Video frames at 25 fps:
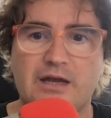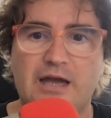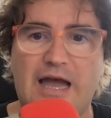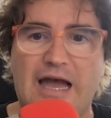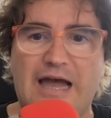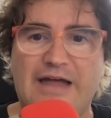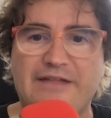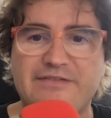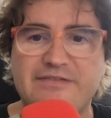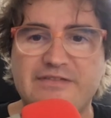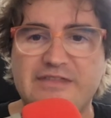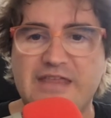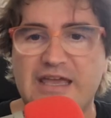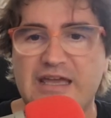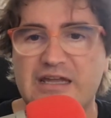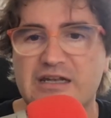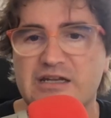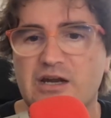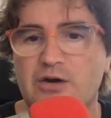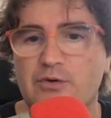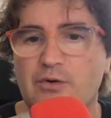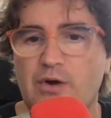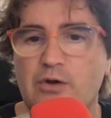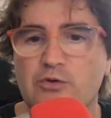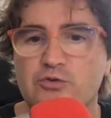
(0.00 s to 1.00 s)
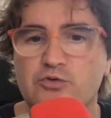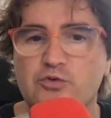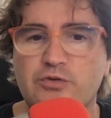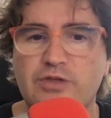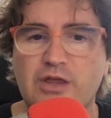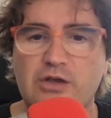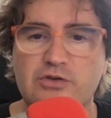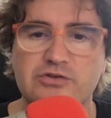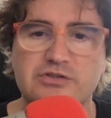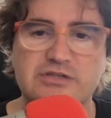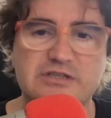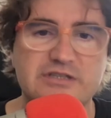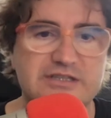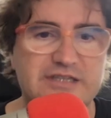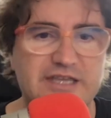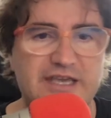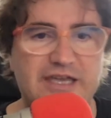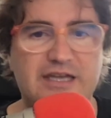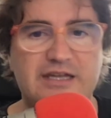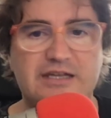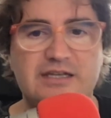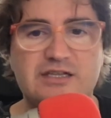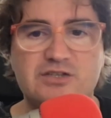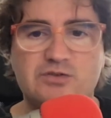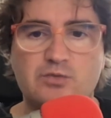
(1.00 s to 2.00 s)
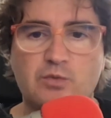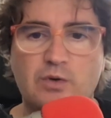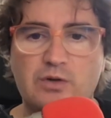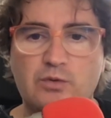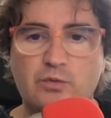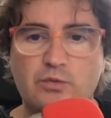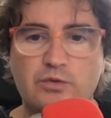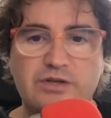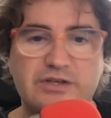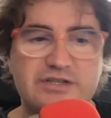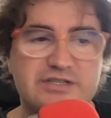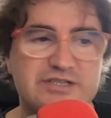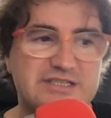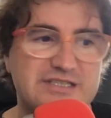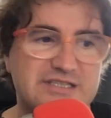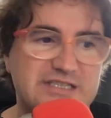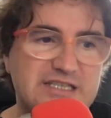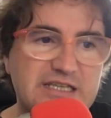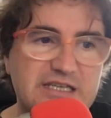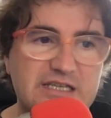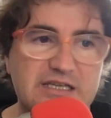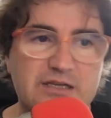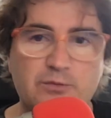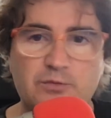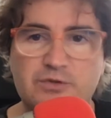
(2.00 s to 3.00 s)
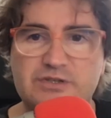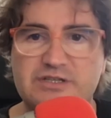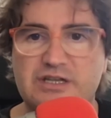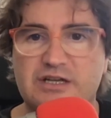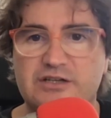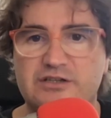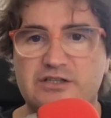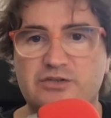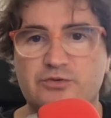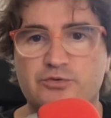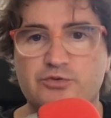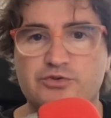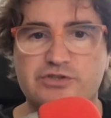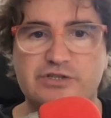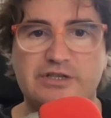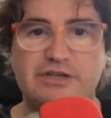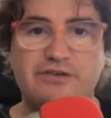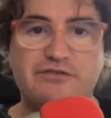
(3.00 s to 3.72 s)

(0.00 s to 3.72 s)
And then around 2010 is when we started to see